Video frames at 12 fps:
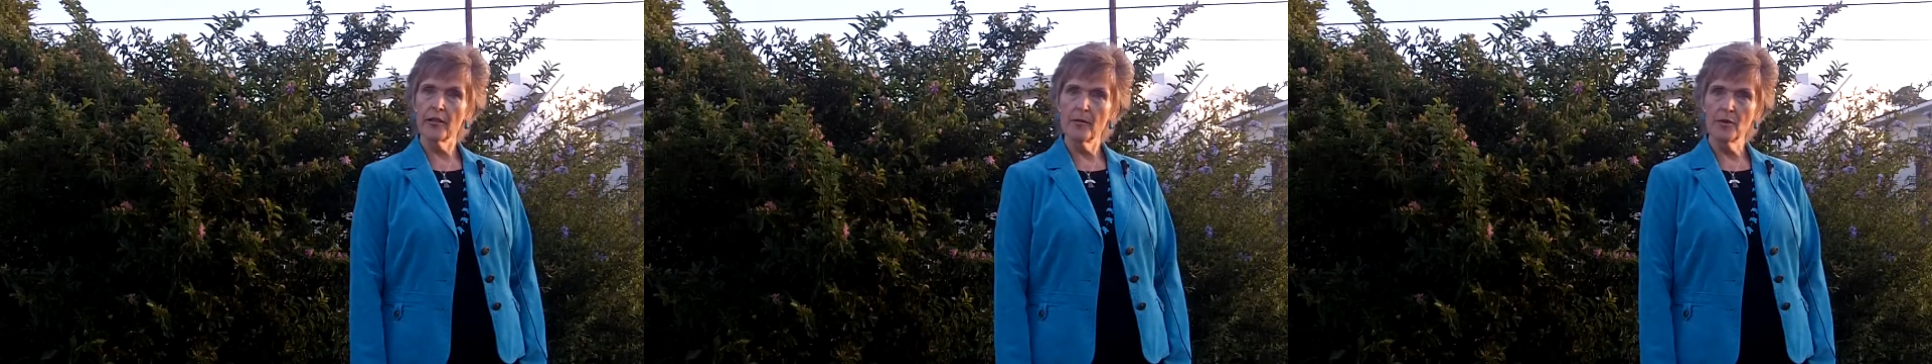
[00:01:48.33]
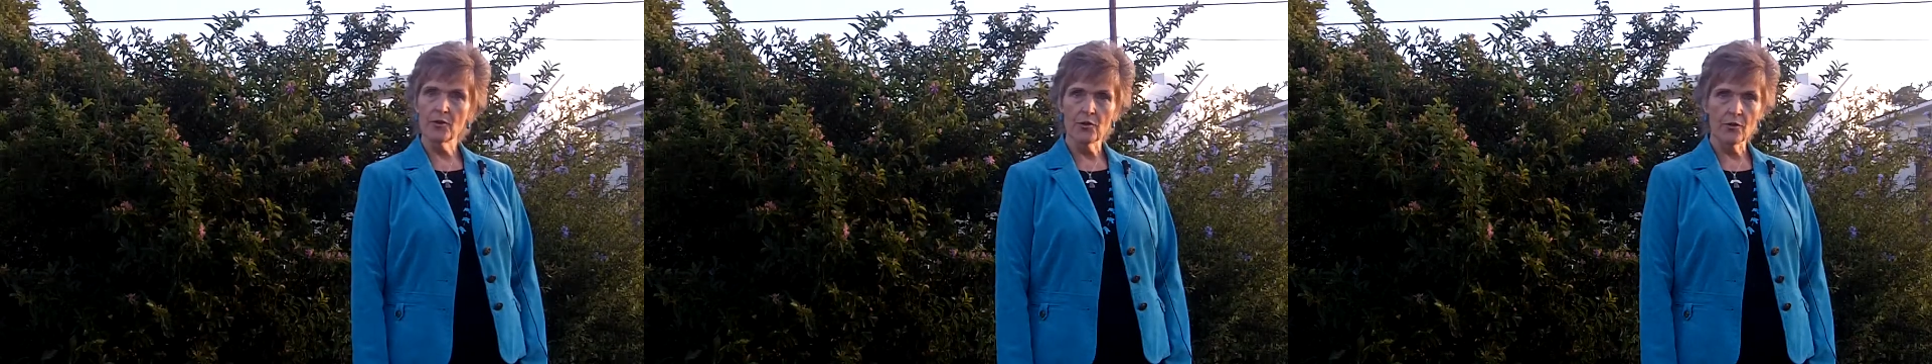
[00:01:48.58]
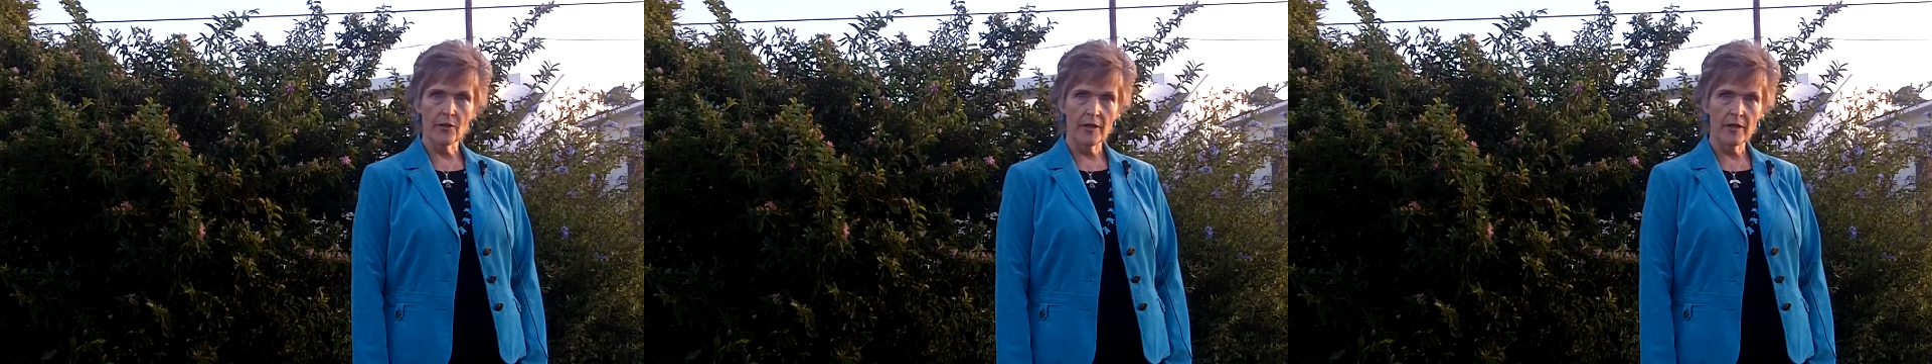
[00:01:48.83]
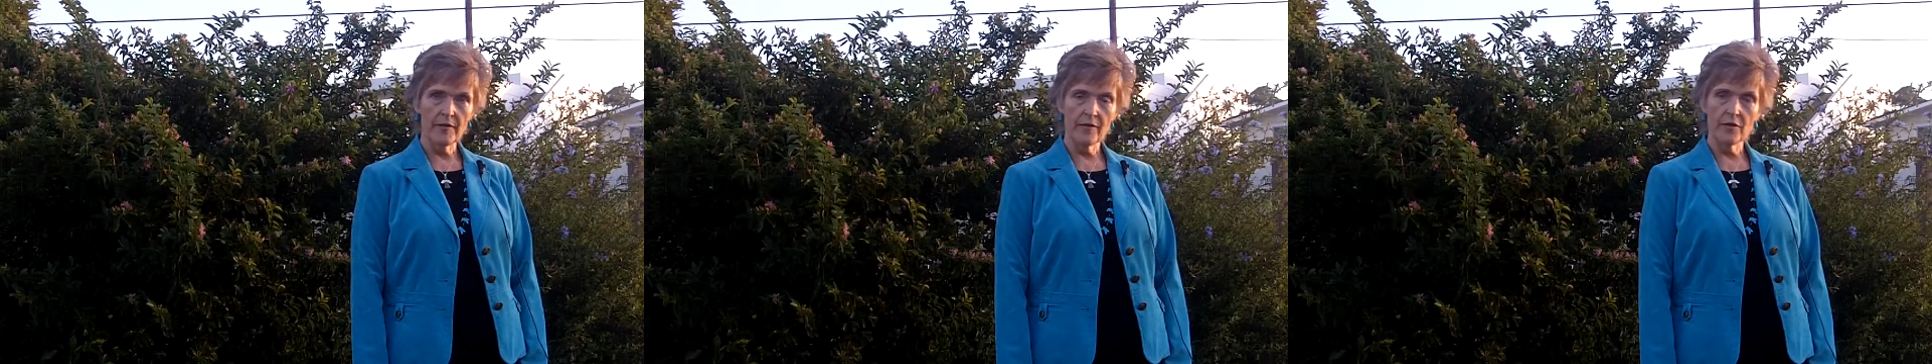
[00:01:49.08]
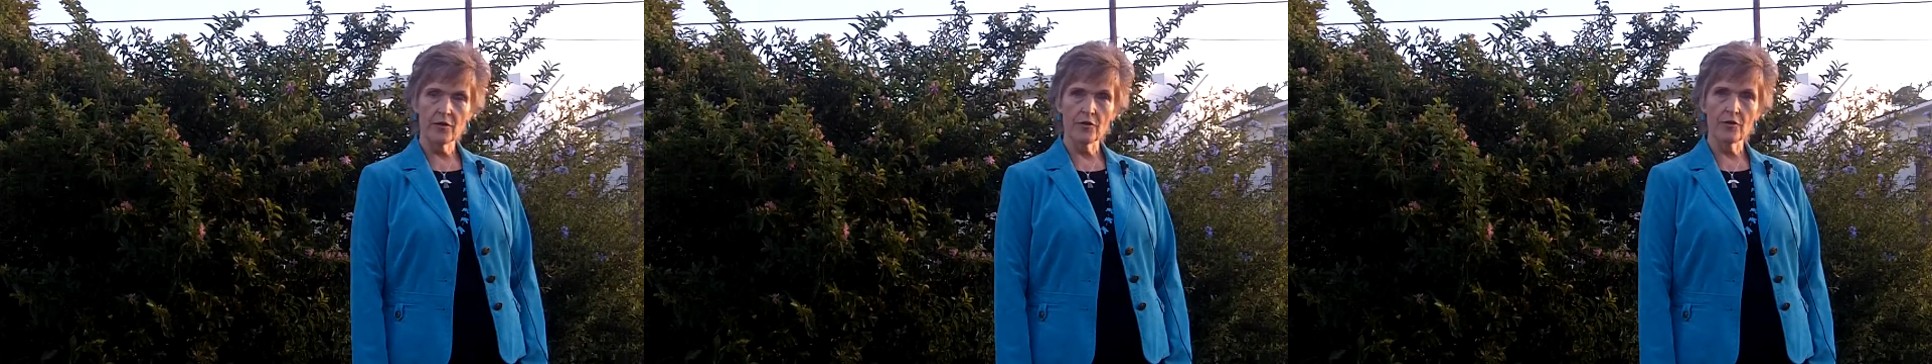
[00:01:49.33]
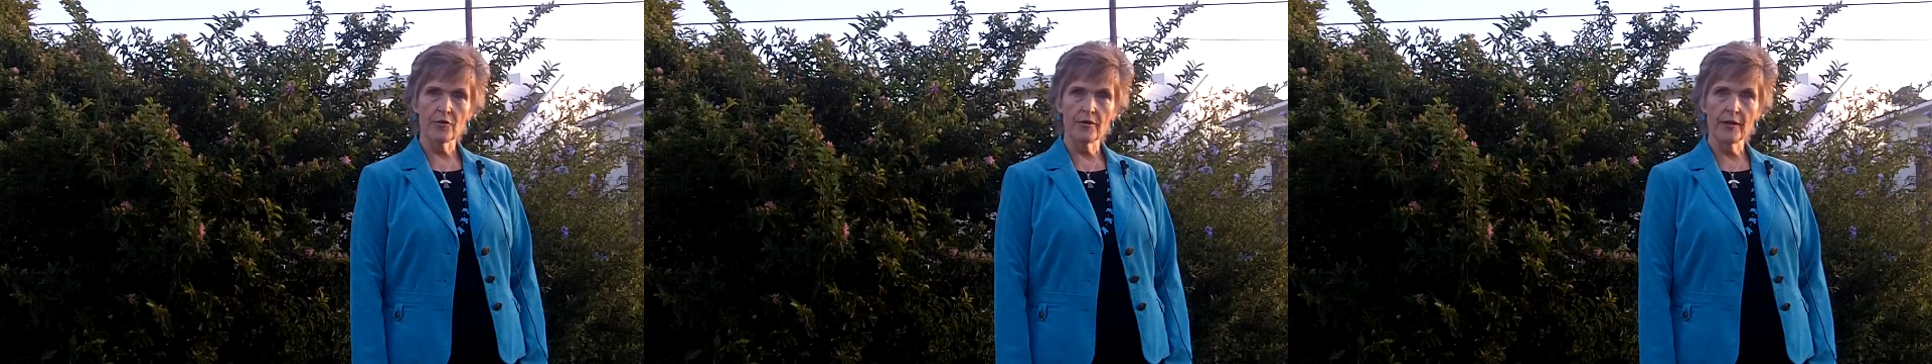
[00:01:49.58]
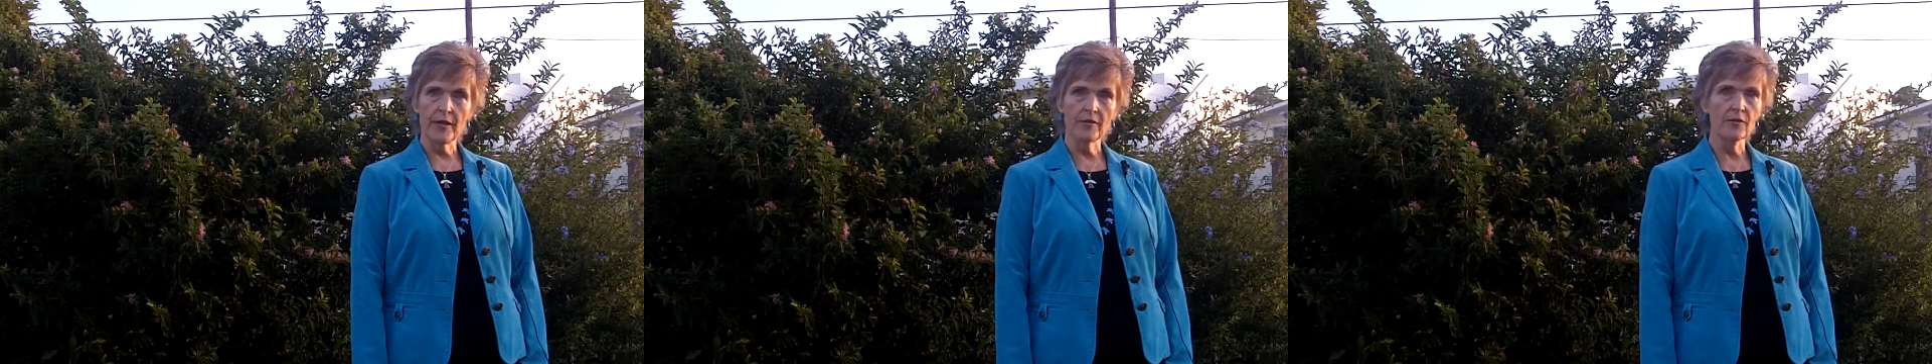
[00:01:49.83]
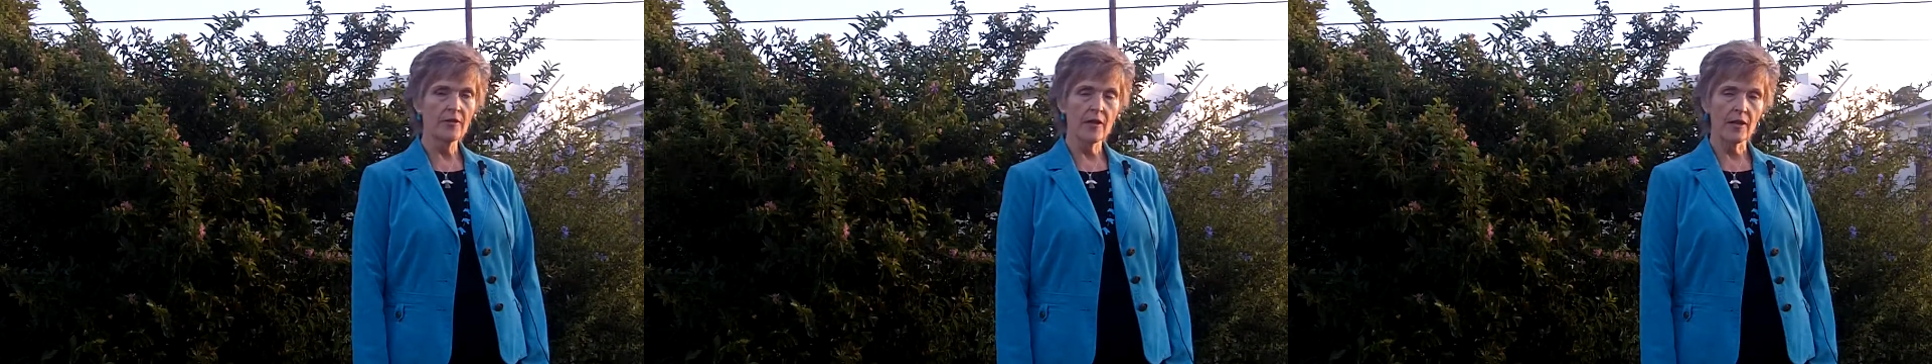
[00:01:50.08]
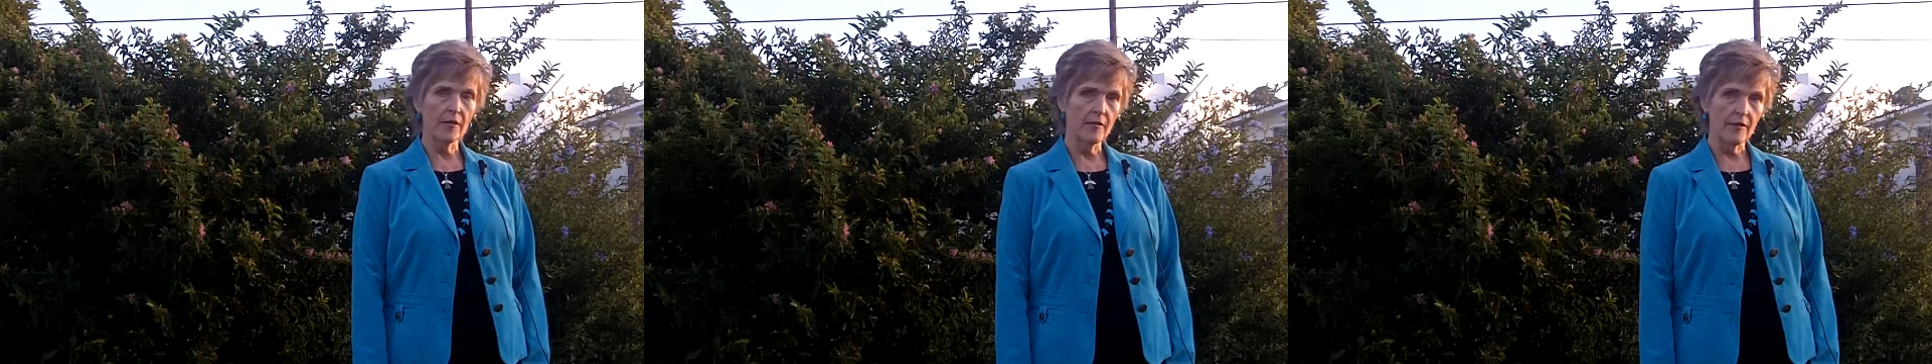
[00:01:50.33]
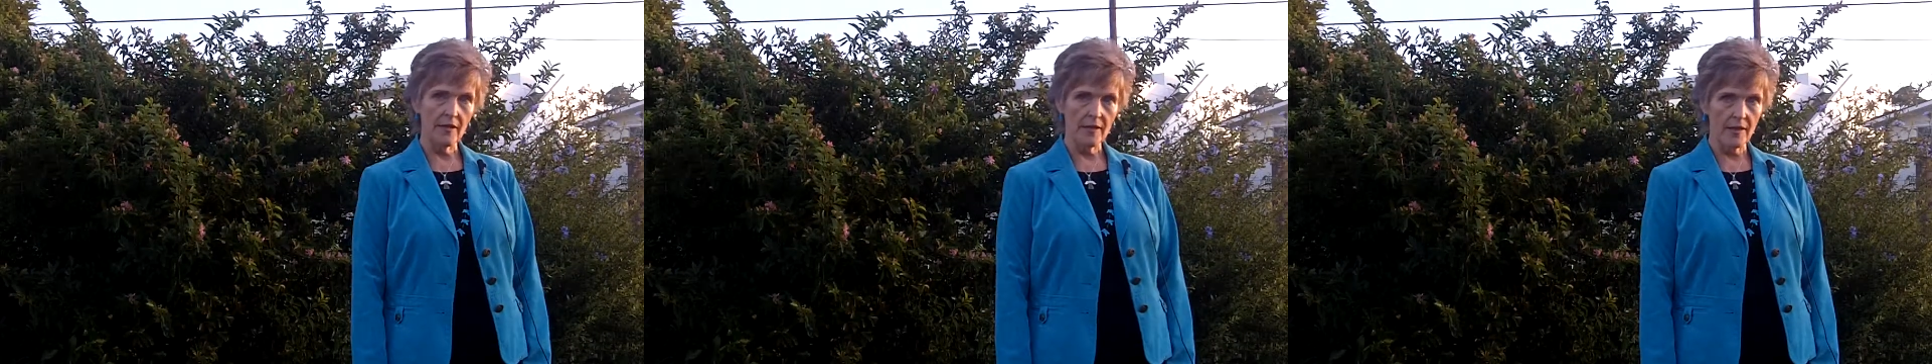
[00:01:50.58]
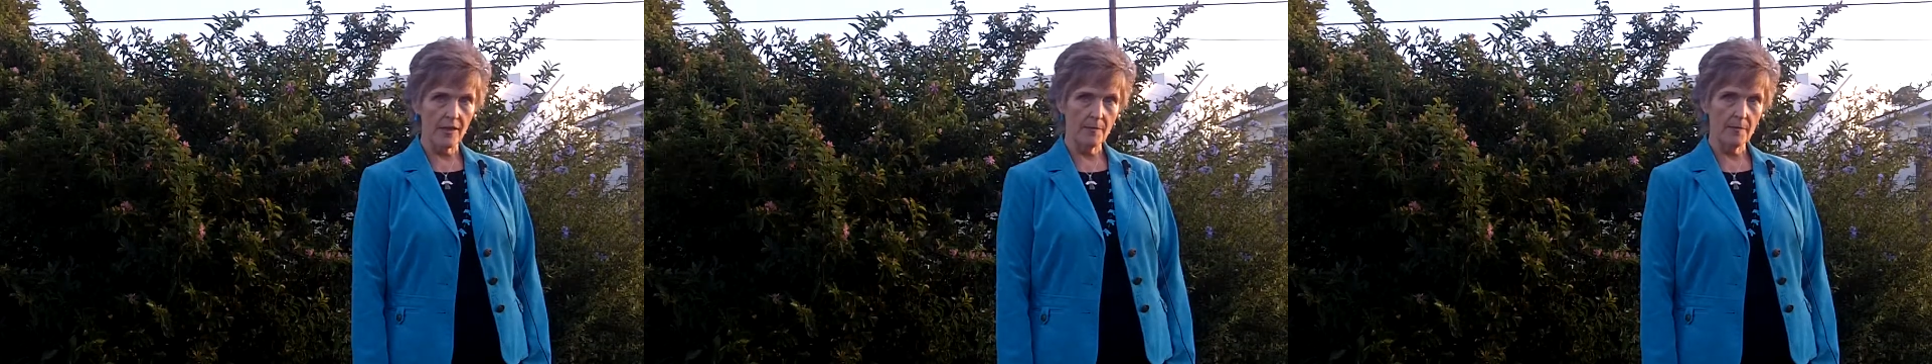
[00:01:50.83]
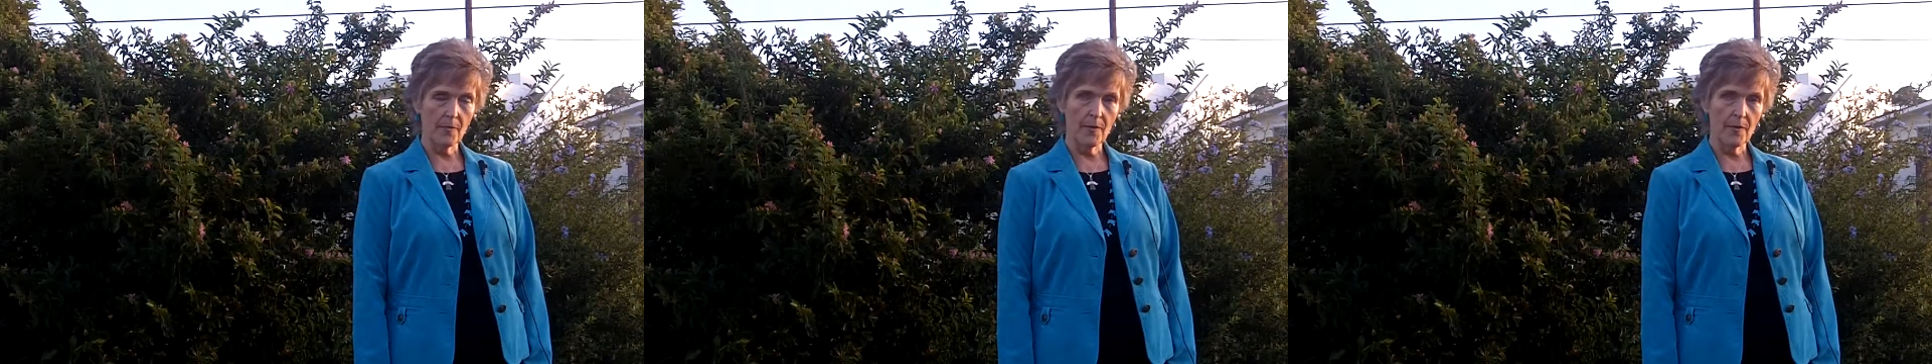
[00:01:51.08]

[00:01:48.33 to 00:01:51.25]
a majority of the children now do not learn the same.